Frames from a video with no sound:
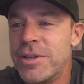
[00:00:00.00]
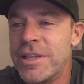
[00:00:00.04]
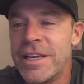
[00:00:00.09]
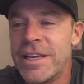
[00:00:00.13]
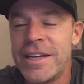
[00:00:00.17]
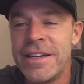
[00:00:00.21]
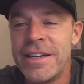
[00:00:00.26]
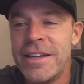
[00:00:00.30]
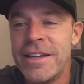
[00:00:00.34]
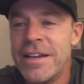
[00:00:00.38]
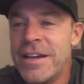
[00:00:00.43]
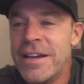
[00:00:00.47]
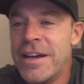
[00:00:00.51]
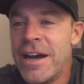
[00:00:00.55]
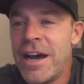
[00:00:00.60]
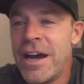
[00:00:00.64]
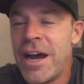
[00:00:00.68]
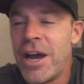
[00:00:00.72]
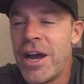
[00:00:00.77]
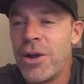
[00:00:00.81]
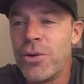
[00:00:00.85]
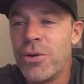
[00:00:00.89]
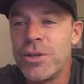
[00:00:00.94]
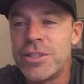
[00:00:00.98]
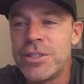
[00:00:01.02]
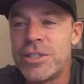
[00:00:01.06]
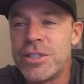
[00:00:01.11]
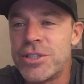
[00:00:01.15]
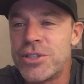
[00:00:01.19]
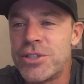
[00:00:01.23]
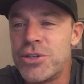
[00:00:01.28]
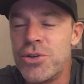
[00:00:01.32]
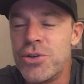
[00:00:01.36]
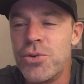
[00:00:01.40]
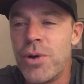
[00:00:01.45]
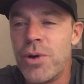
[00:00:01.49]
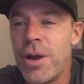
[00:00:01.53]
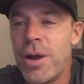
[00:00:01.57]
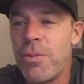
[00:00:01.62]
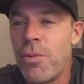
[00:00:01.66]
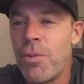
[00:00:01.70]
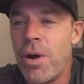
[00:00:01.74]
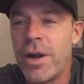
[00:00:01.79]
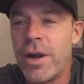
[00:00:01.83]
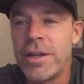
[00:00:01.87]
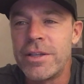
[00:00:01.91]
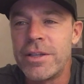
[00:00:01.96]
And then I always just knew I
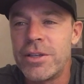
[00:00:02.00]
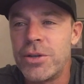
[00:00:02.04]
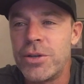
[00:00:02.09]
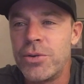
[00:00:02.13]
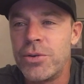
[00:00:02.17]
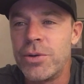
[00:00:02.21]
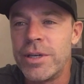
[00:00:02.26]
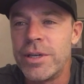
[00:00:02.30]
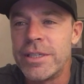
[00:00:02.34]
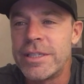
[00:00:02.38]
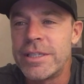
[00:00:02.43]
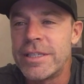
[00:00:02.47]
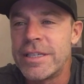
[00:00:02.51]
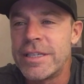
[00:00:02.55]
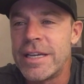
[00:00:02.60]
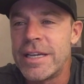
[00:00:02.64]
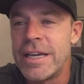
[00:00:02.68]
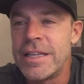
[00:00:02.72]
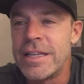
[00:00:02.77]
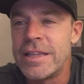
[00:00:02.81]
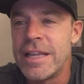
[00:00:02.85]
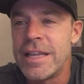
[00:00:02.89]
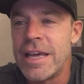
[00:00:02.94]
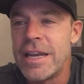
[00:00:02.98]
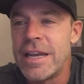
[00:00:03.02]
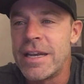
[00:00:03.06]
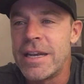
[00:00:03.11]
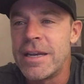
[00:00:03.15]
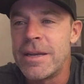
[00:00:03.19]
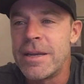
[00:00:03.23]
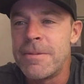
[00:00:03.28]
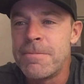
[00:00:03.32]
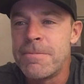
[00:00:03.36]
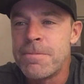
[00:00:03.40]
wanted to do it. And then